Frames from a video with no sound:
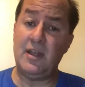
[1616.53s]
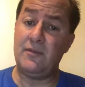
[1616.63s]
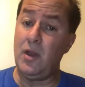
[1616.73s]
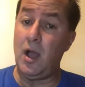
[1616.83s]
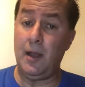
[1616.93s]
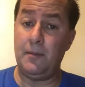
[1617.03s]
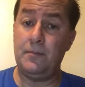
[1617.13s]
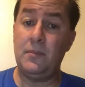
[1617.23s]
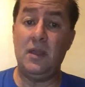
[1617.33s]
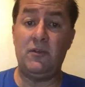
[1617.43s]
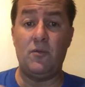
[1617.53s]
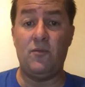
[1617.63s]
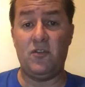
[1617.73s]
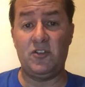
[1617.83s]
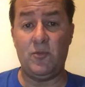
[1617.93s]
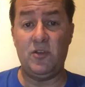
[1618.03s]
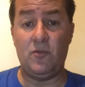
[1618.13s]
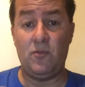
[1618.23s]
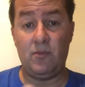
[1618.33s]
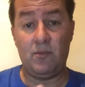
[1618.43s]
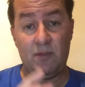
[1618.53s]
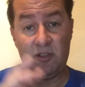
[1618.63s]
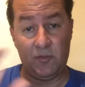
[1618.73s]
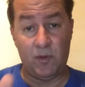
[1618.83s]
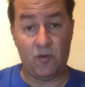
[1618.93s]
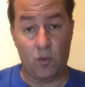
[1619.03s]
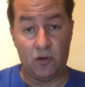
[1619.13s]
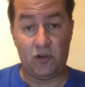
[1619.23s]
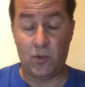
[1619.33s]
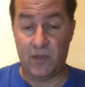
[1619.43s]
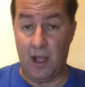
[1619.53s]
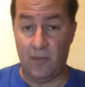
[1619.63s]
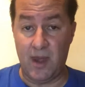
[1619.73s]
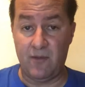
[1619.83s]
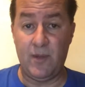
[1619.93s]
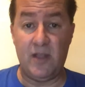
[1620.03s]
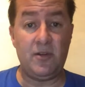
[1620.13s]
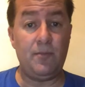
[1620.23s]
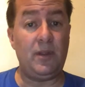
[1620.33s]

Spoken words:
If not, if you're for some reason this has been forwarded to you without that information,